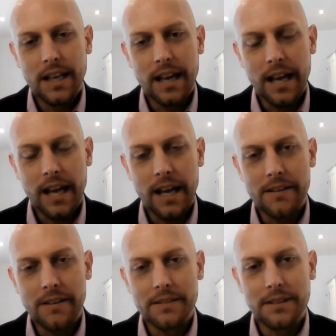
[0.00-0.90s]

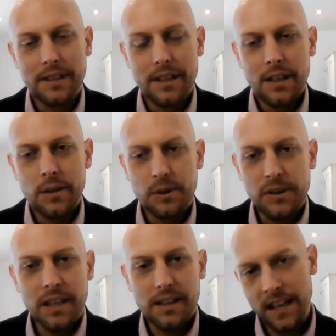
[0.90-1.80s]
and you
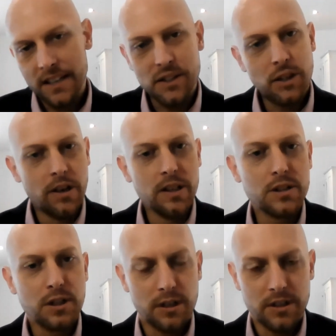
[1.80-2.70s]
think that's going
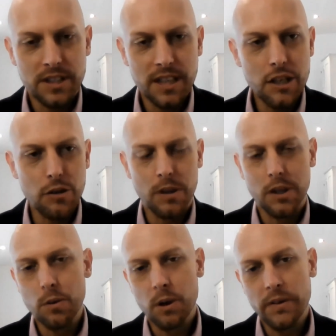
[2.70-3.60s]
to continue and
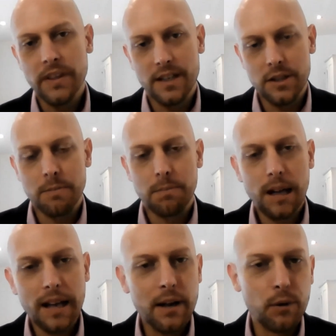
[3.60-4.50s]
you want that to
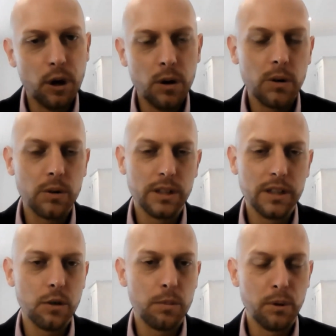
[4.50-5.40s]
play a role
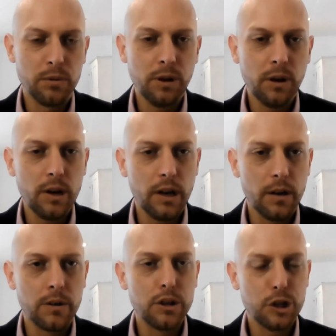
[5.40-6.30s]
in your
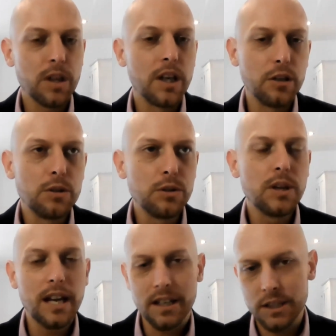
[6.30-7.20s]
portfolio, sure, you do
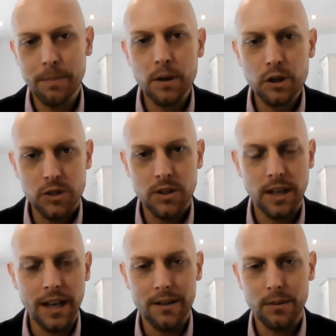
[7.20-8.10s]
get exposure to
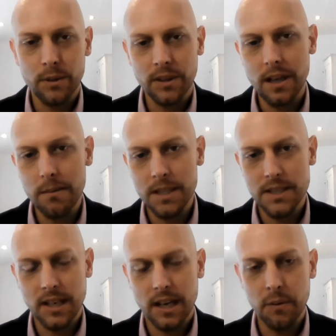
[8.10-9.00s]
that within
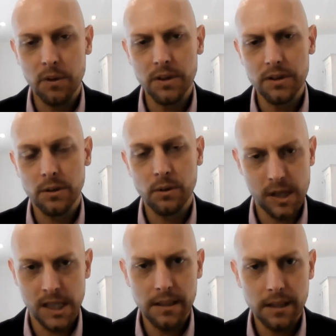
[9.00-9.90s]
MSCI World
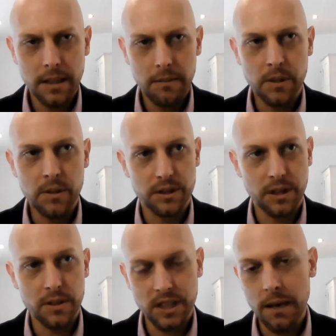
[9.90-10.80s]
already, because
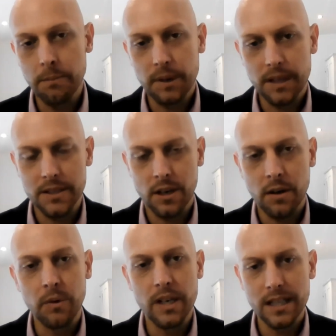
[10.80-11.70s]
those companies are
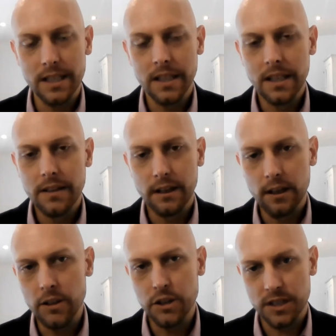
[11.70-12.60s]
already the
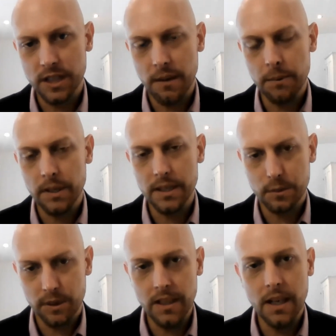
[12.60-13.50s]
largest
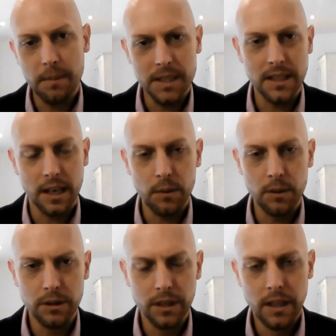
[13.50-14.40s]
companies within MSCI
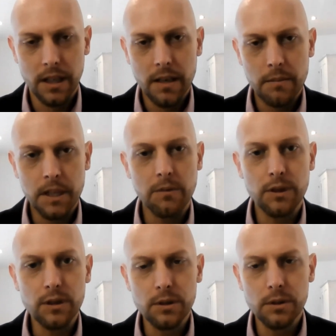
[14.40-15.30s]
World. But if
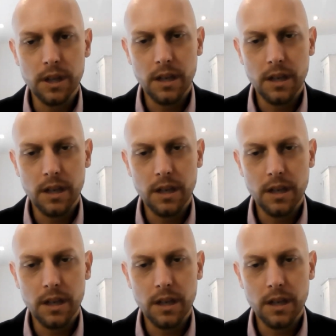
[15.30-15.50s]
you